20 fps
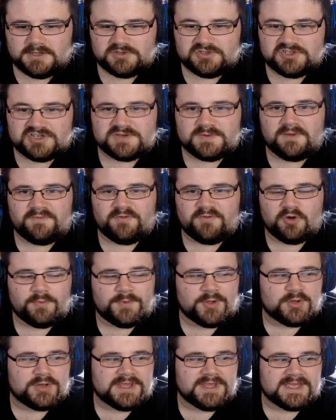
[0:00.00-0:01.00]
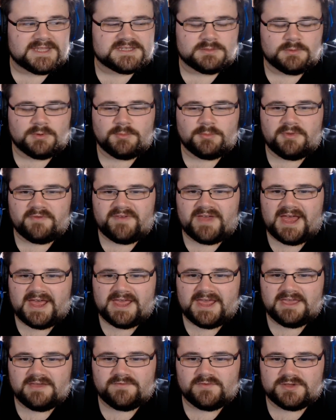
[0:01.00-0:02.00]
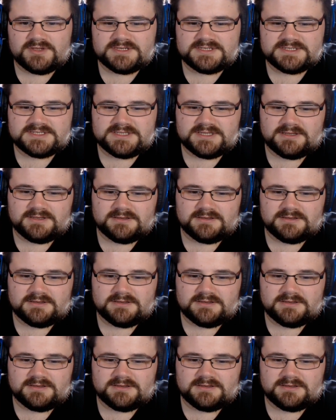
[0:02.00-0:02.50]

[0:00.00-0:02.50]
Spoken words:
Just when I thought we couldn't get someone with a higher voice than